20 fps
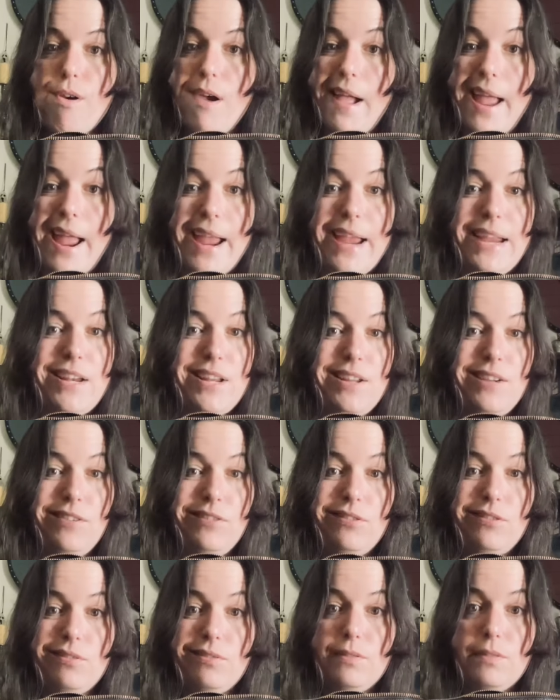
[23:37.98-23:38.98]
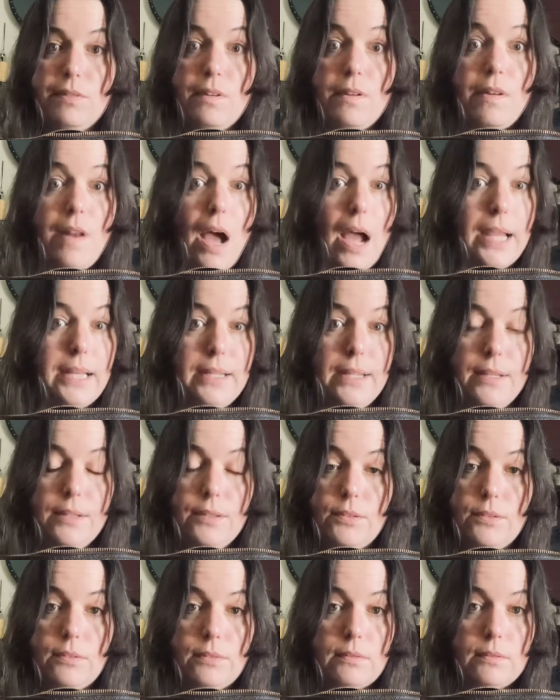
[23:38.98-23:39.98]
80s,
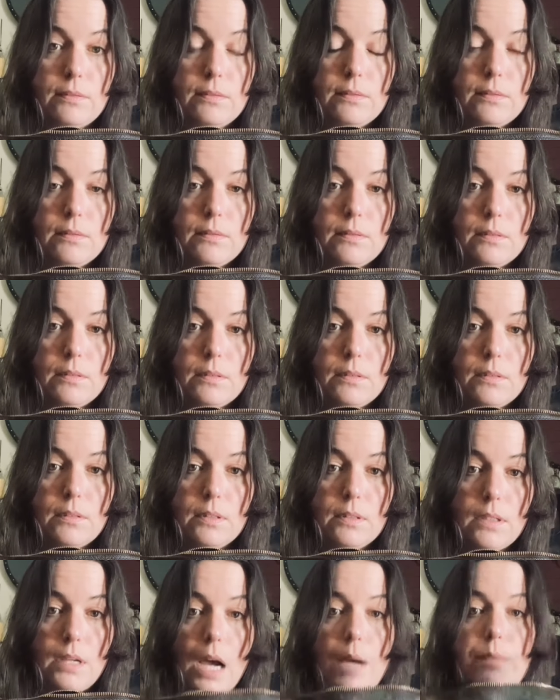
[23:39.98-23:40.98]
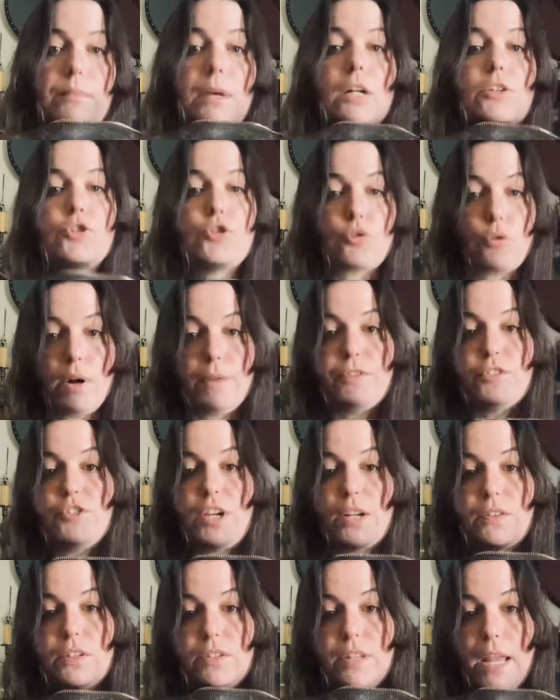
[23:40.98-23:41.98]
90s. I'm not sure, I have to check
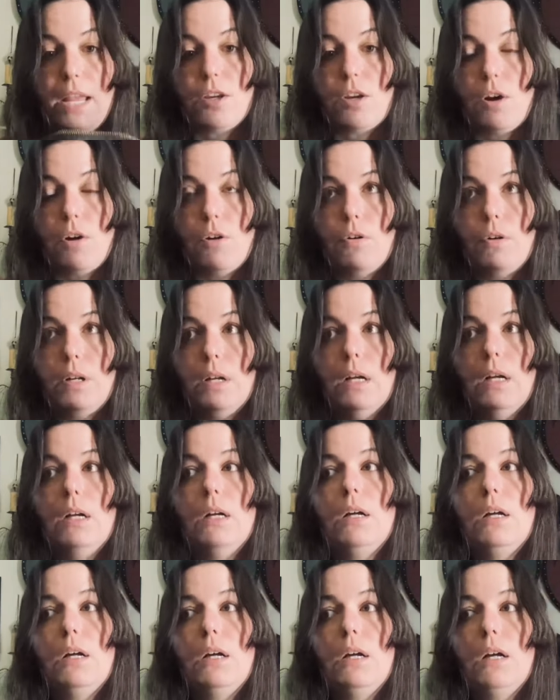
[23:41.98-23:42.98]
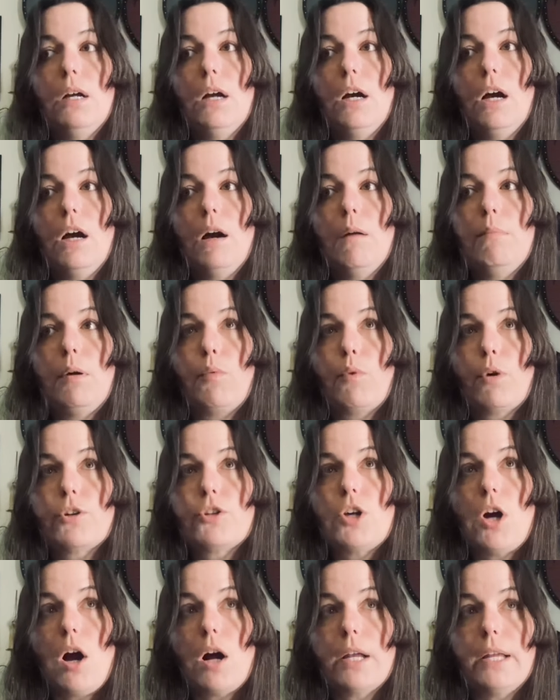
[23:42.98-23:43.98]
the date code, but we're
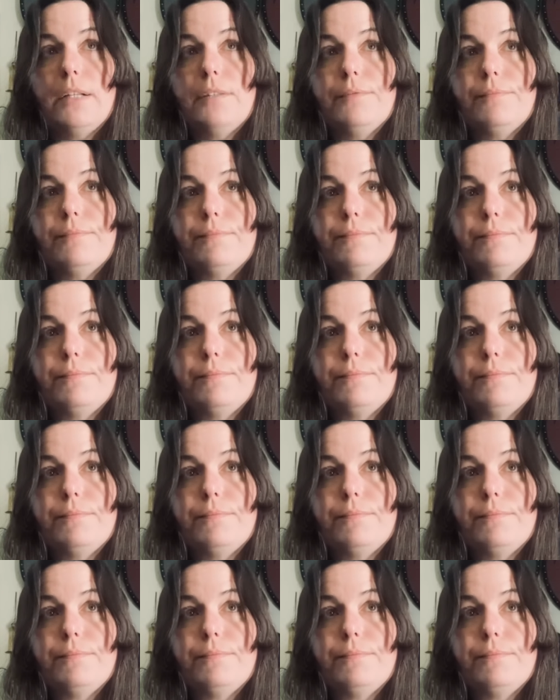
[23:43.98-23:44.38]
talking